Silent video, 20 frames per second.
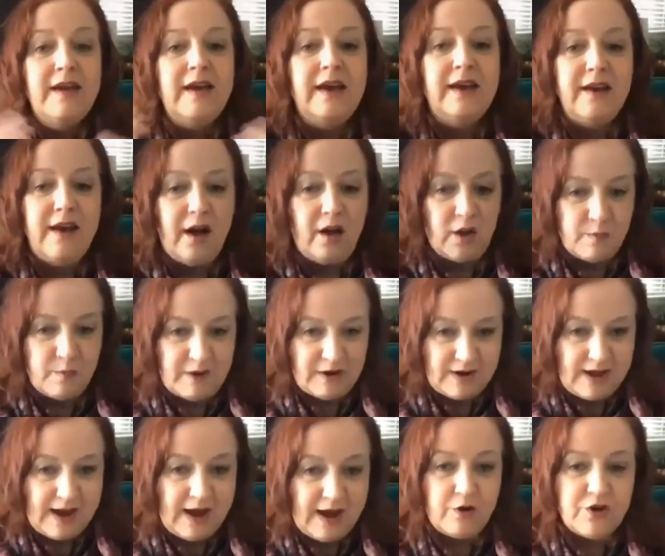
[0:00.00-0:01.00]
and all
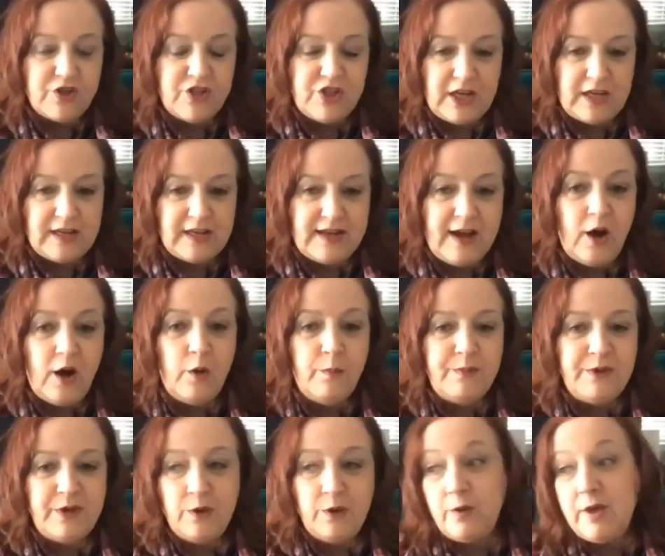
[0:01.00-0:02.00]
about how she could
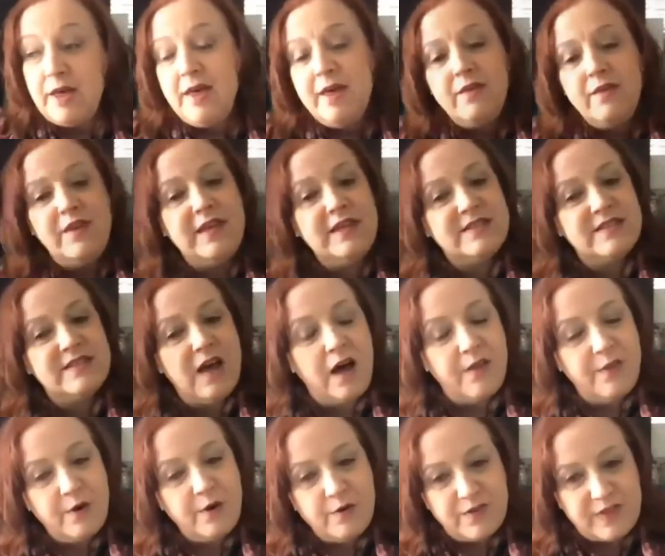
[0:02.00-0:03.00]
help you. These
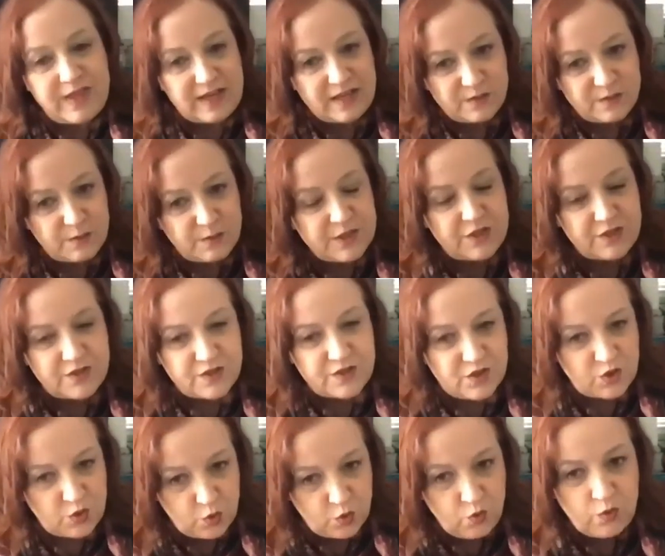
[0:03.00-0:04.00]
other things were just
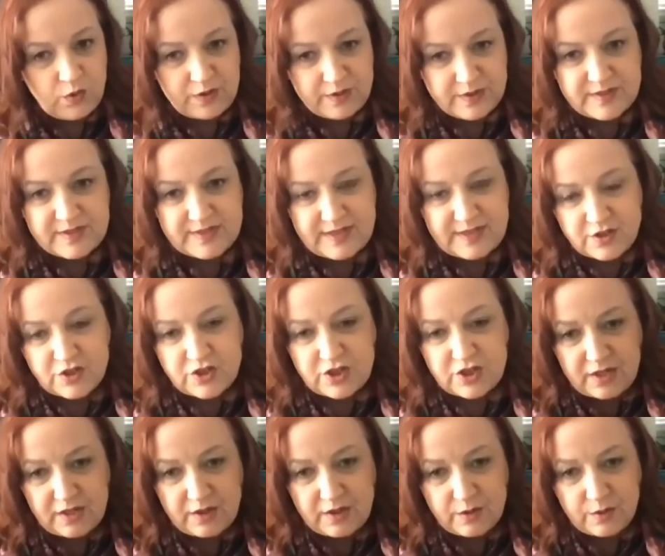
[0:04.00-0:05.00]
tools that
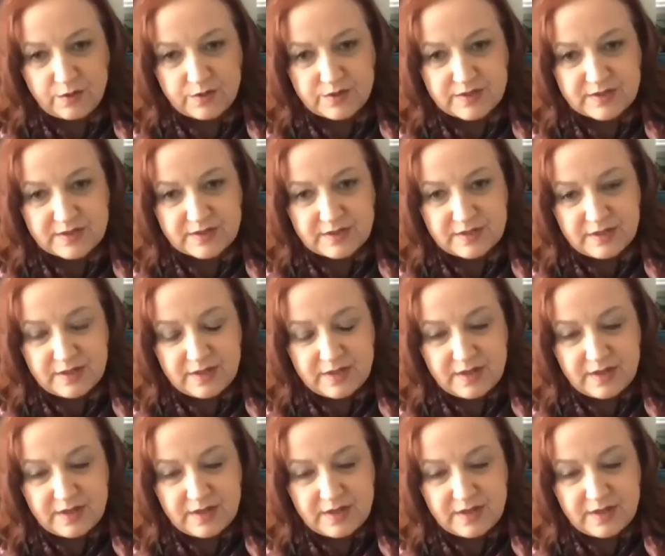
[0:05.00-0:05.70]
she used.